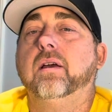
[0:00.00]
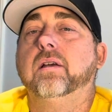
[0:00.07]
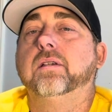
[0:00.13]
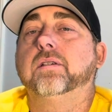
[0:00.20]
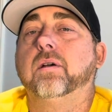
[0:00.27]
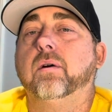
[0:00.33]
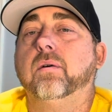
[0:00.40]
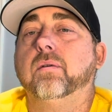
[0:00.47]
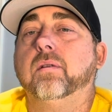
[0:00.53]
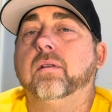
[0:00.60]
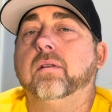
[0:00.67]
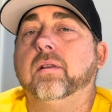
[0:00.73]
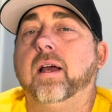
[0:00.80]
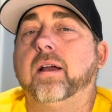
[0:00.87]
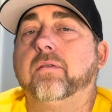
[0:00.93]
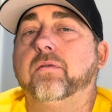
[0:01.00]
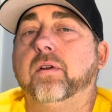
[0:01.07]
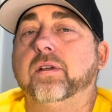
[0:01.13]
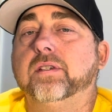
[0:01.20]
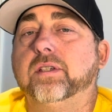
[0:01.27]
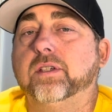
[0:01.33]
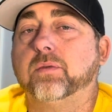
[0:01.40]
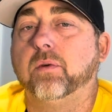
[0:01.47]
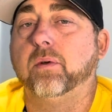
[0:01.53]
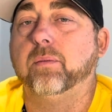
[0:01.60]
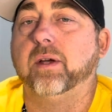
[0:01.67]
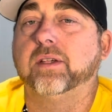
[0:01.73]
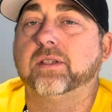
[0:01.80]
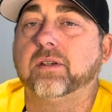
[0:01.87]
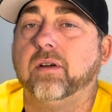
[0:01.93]
So like, for instance, one of
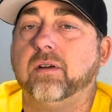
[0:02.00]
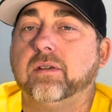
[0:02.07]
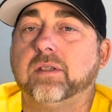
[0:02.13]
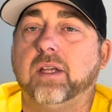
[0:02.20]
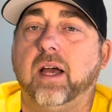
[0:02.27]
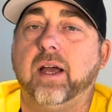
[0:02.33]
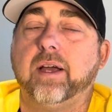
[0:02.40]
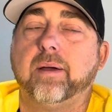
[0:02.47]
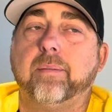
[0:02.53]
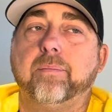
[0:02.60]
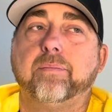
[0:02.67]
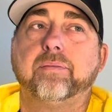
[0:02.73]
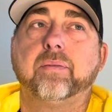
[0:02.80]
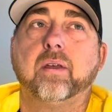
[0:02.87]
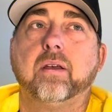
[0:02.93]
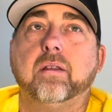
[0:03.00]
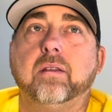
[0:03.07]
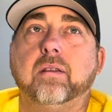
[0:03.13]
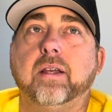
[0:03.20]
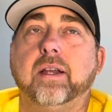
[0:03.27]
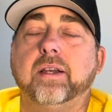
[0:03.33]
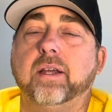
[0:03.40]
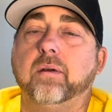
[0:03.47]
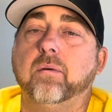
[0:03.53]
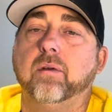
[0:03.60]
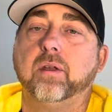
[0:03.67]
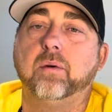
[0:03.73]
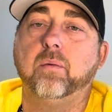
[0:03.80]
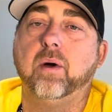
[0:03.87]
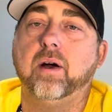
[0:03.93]
my songs that did
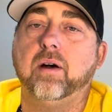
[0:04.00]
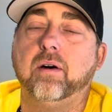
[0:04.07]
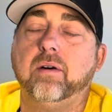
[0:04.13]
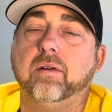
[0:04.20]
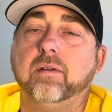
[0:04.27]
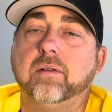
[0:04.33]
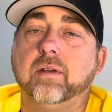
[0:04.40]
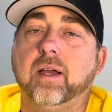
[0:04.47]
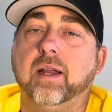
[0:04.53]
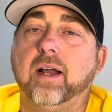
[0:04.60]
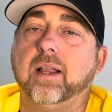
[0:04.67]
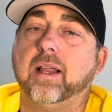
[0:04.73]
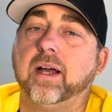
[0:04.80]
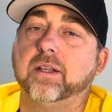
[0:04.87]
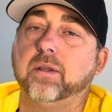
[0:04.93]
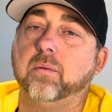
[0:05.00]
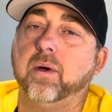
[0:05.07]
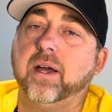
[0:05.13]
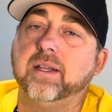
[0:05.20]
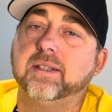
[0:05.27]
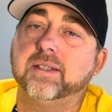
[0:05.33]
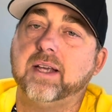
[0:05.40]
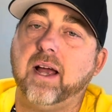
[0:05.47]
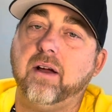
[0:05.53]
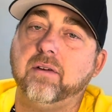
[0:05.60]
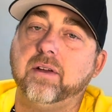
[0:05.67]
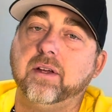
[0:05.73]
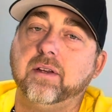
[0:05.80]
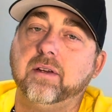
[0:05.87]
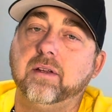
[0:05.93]
really well and I like the way it
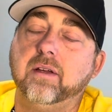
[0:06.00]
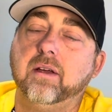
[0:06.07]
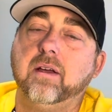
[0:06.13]
sounded,